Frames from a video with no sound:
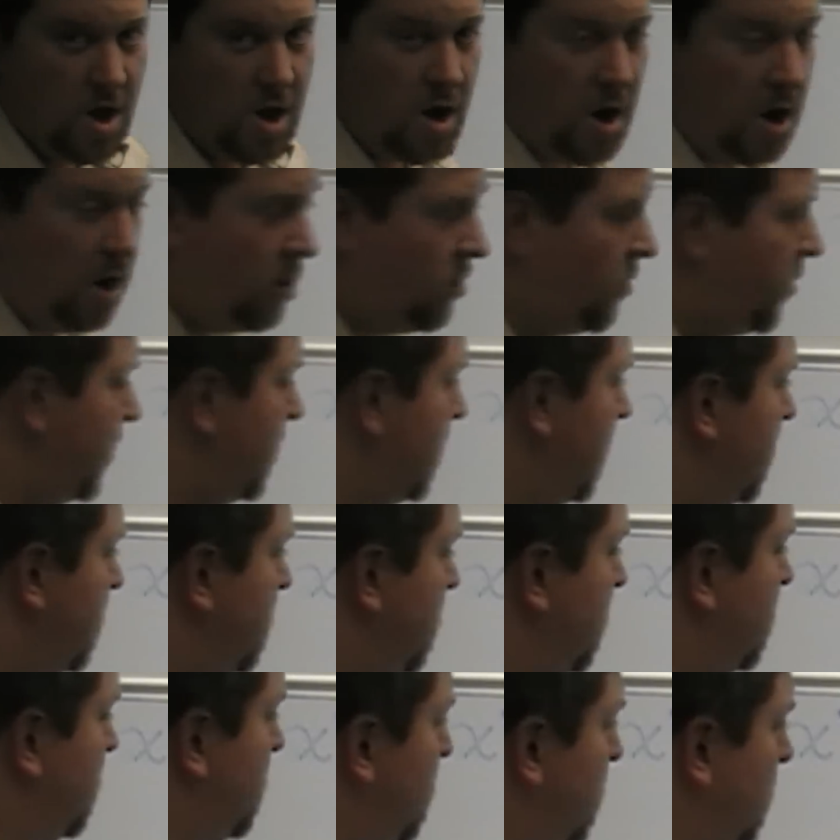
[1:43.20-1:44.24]
All we need
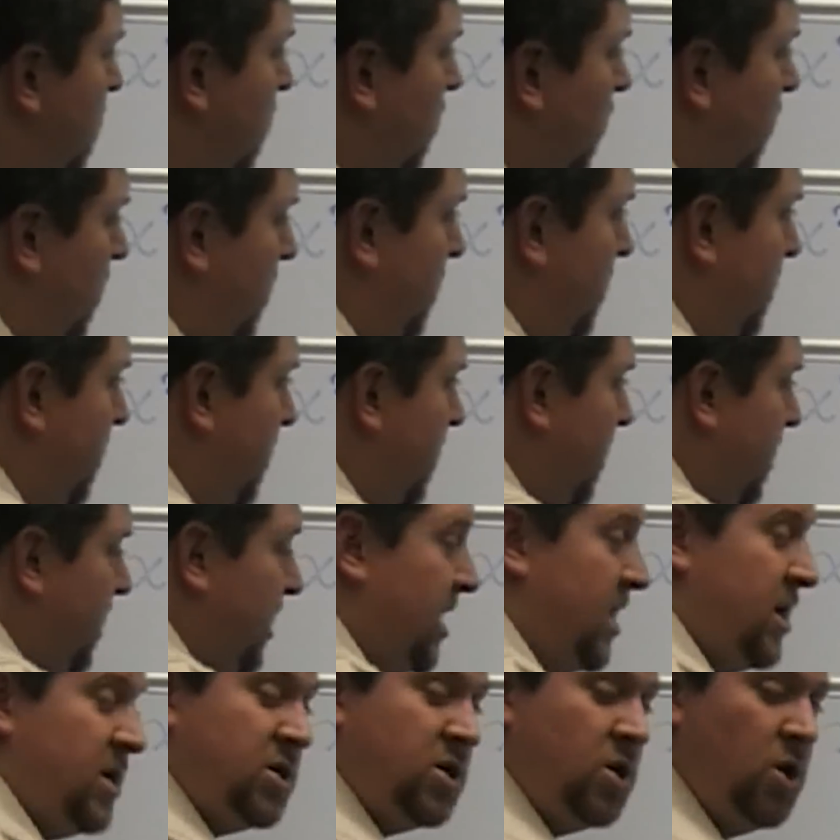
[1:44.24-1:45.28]
to do
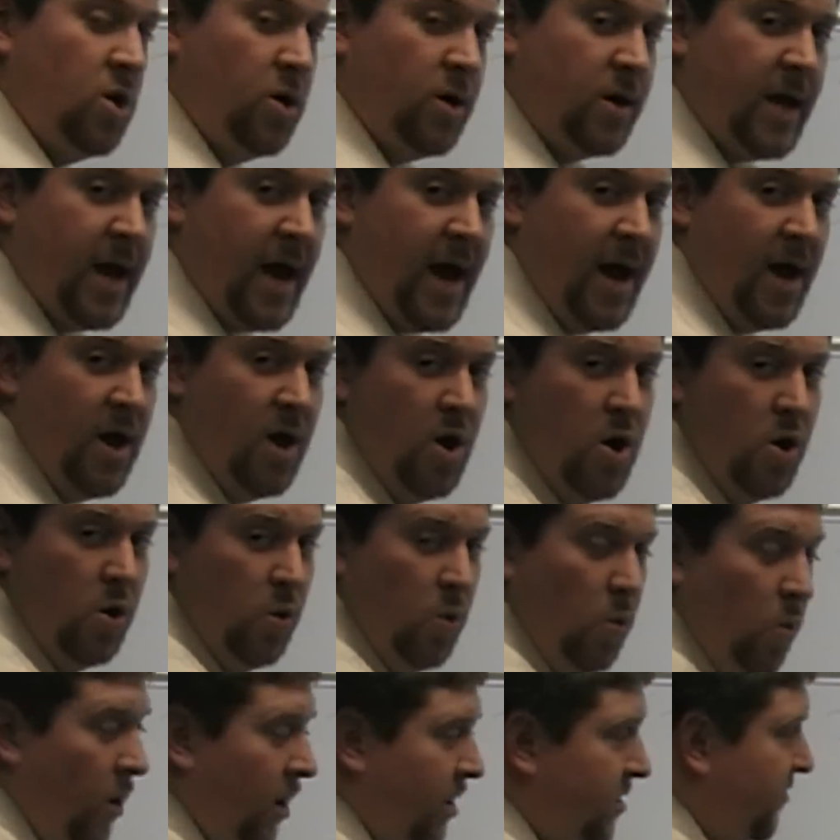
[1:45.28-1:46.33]
is look at
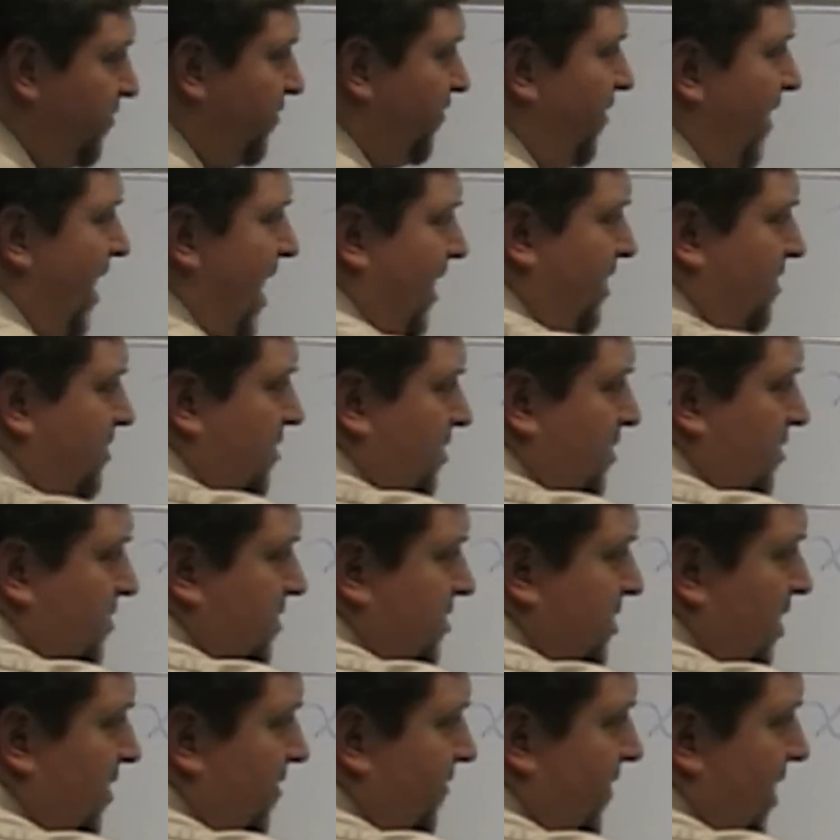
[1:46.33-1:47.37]
what
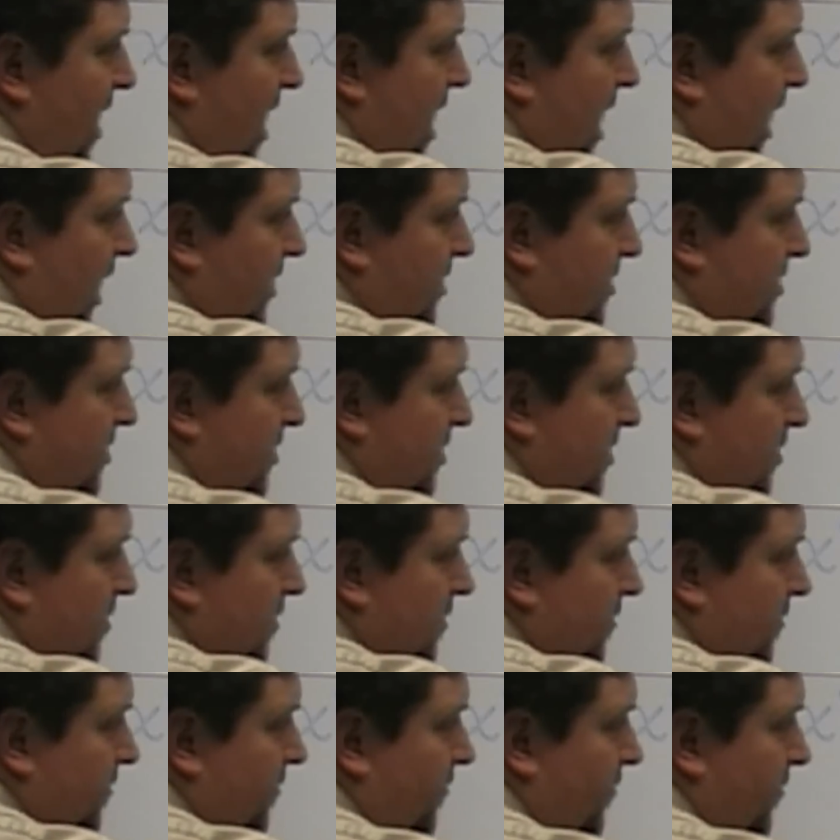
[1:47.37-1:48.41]
factors of 8
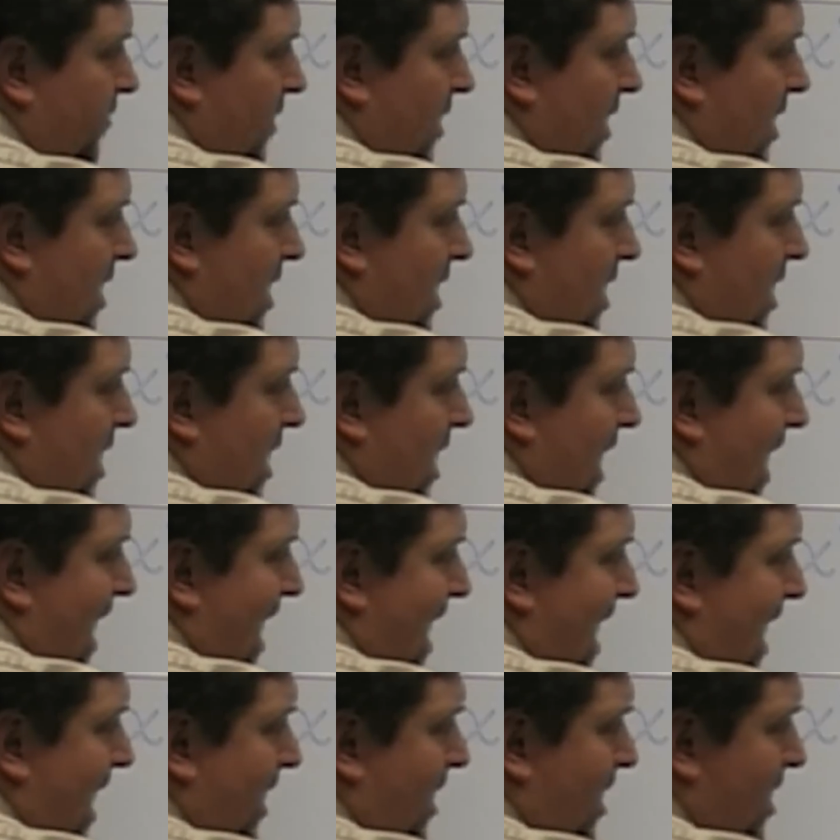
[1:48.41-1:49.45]

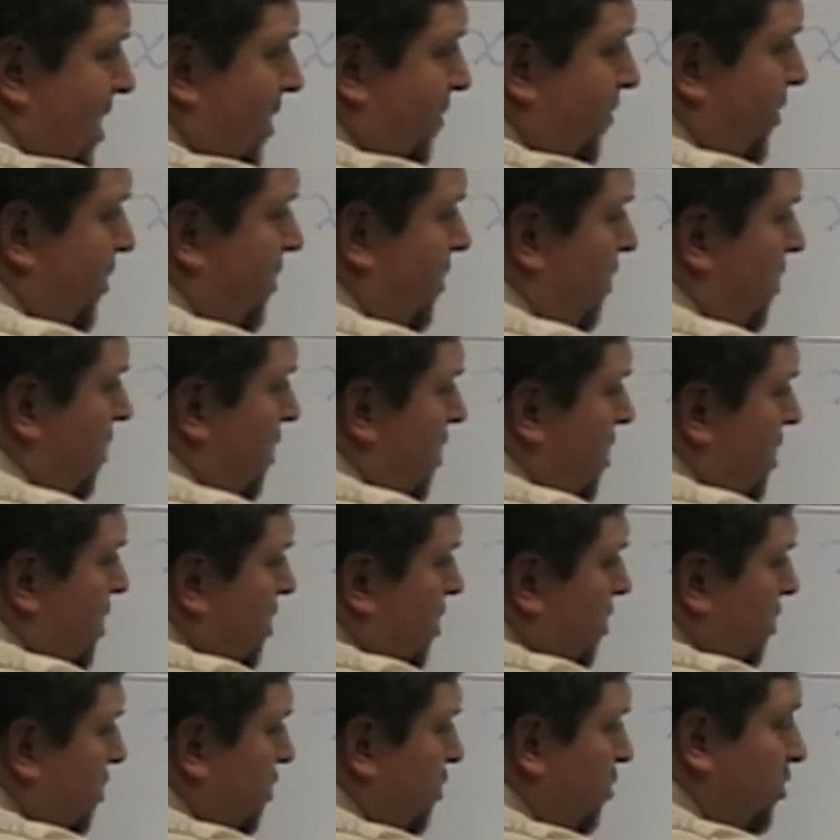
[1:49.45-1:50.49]
add up
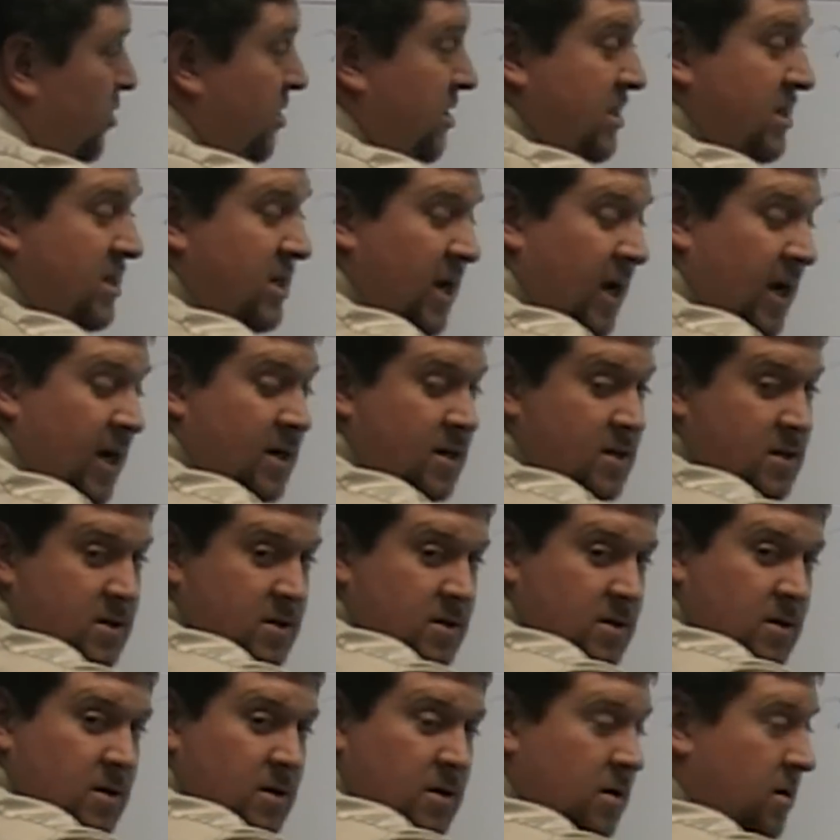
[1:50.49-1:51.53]
to
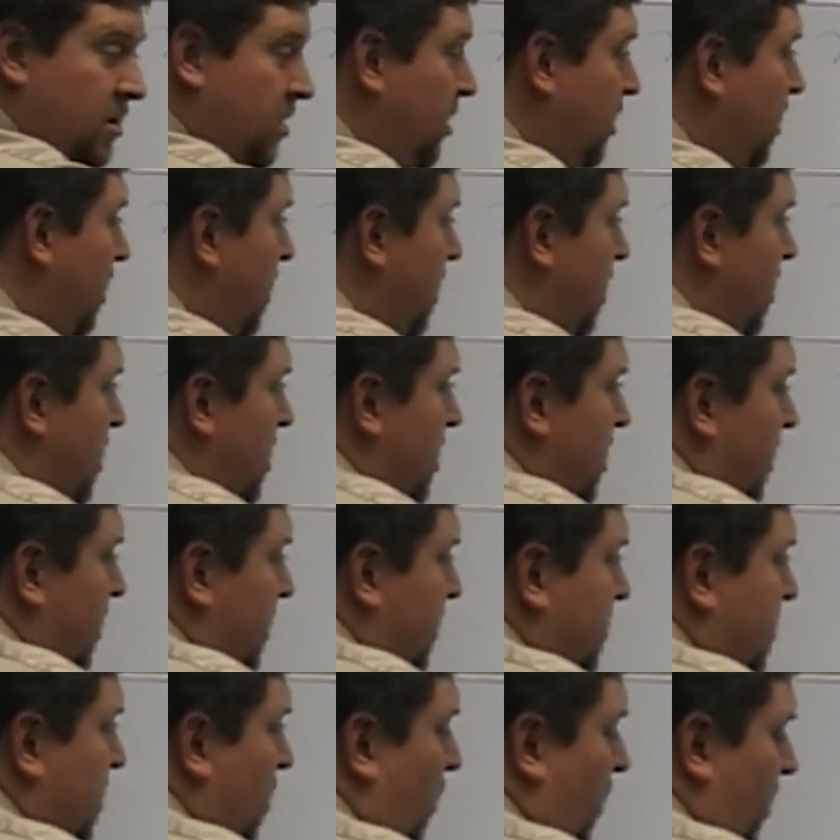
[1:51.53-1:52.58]
6.
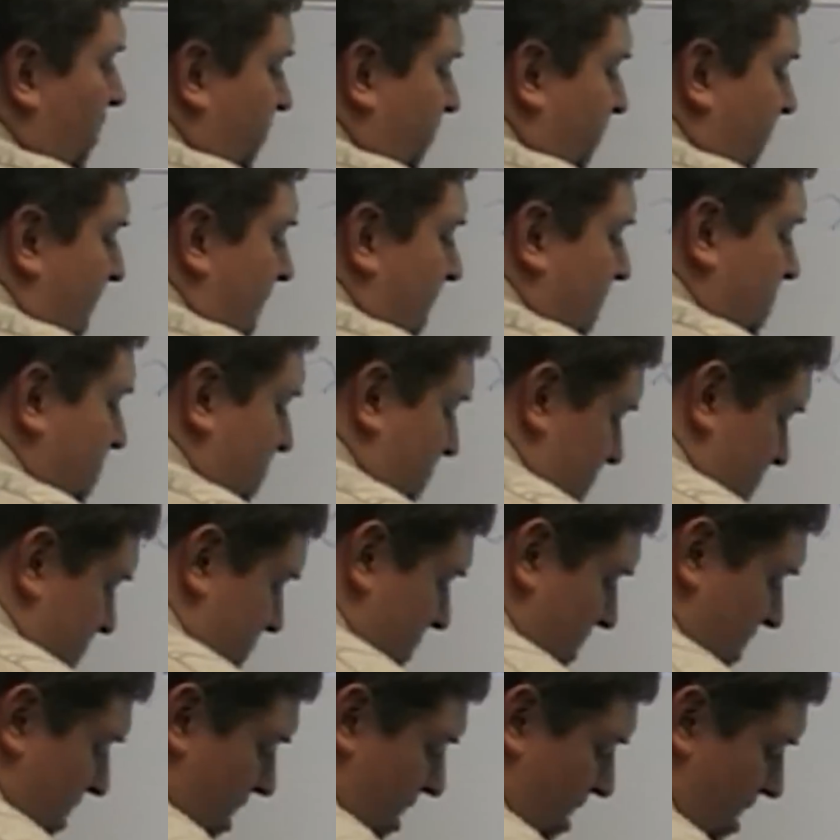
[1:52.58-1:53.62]
So what
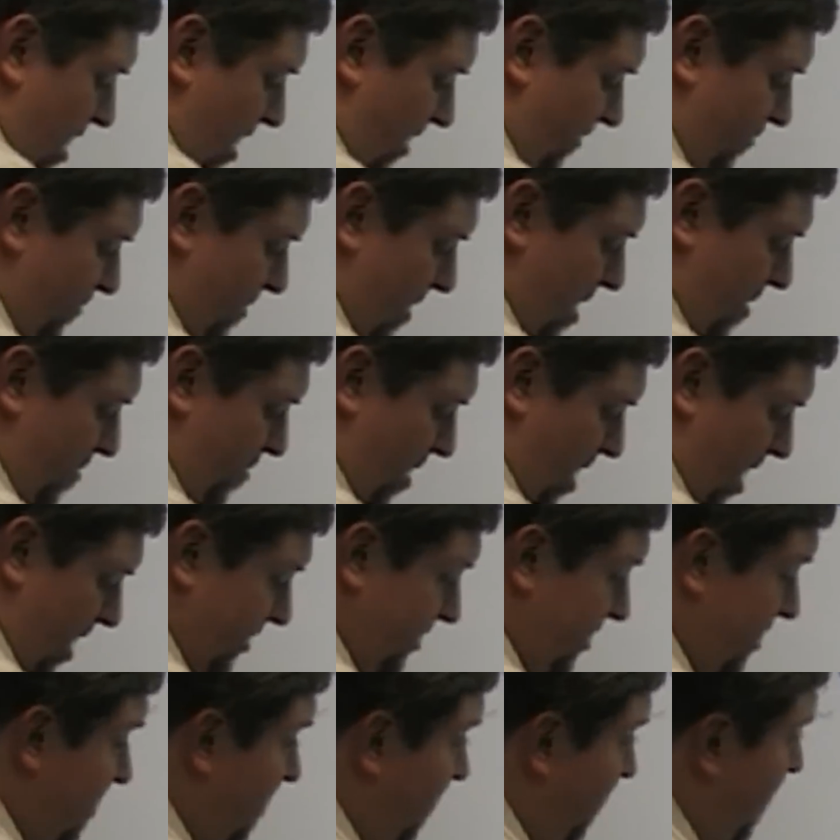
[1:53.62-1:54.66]
factors of my
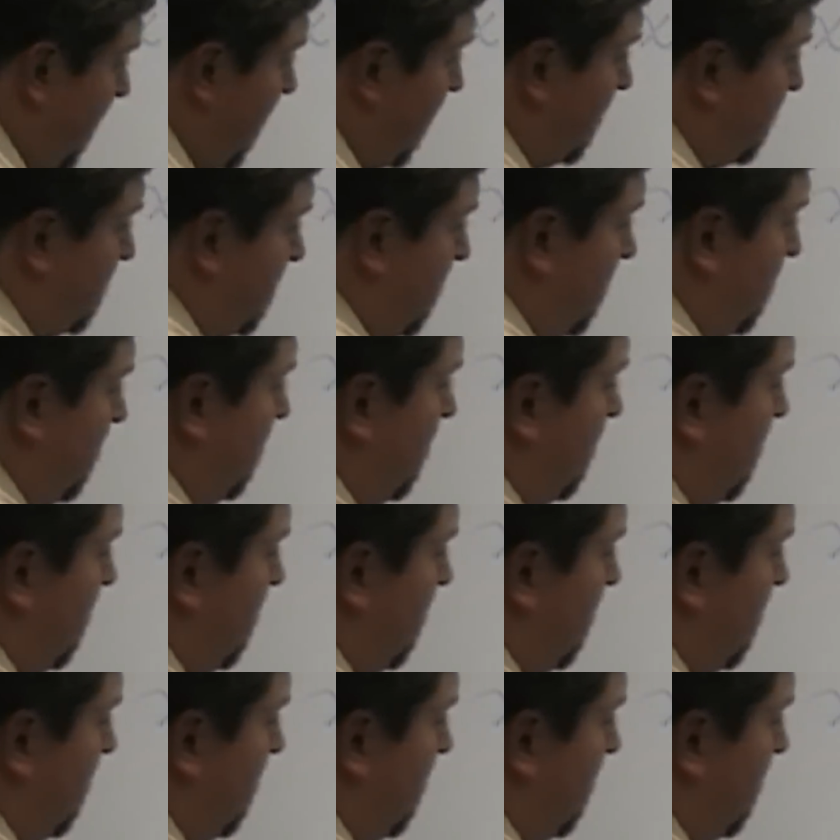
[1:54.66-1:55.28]
positive 8